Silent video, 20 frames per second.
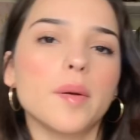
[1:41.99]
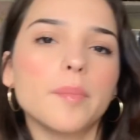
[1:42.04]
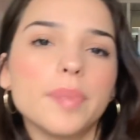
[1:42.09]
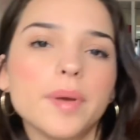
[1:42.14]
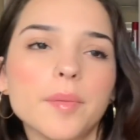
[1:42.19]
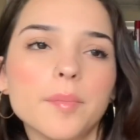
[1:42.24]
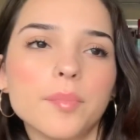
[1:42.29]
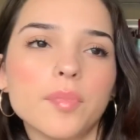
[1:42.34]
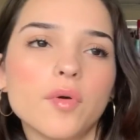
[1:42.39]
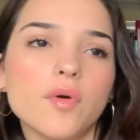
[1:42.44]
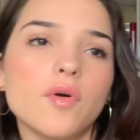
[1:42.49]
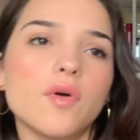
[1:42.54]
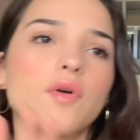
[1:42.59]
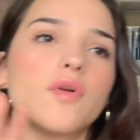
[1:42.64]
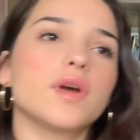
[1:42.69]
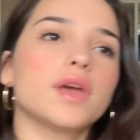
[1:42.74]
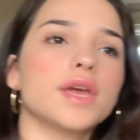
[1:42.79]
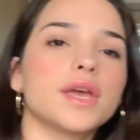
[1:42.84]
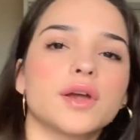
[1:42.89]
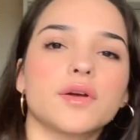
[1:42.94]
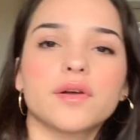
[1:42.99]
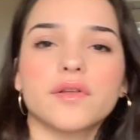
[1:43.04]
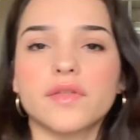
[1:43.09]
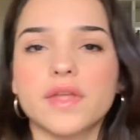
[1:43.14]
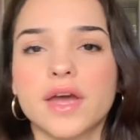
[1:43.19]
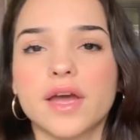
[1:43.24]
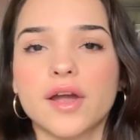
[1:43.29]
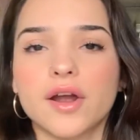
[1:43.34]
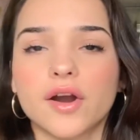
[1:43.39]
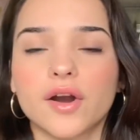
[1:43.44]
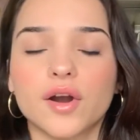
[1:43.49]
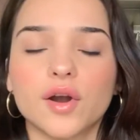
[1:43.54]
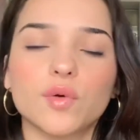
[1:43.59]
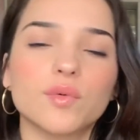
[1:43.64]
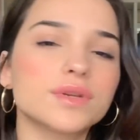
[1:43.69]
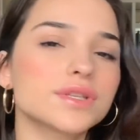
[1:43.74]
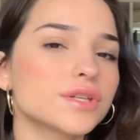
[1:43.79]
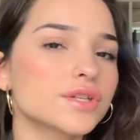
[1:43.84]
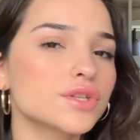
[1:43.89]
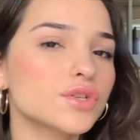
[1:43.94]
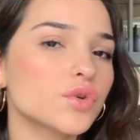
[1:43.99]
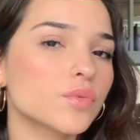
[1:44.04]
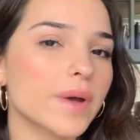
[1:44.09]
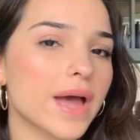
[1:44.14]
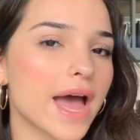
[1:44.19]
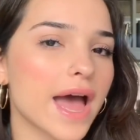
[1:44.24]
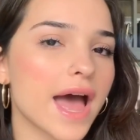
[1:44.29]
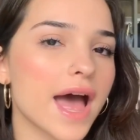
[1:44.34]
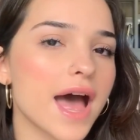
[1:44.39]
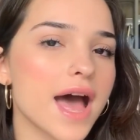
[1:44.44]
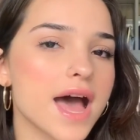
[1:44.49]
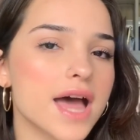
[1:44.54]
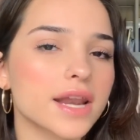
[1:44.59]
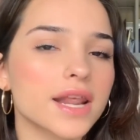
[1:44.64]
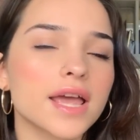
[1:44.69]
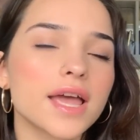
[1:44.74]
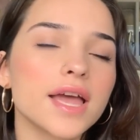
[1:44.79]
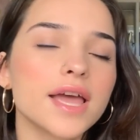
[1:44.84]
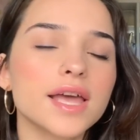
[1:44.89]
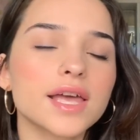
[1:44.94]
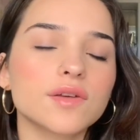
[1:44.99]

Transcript: a pimple here and there. It wasn't too bad.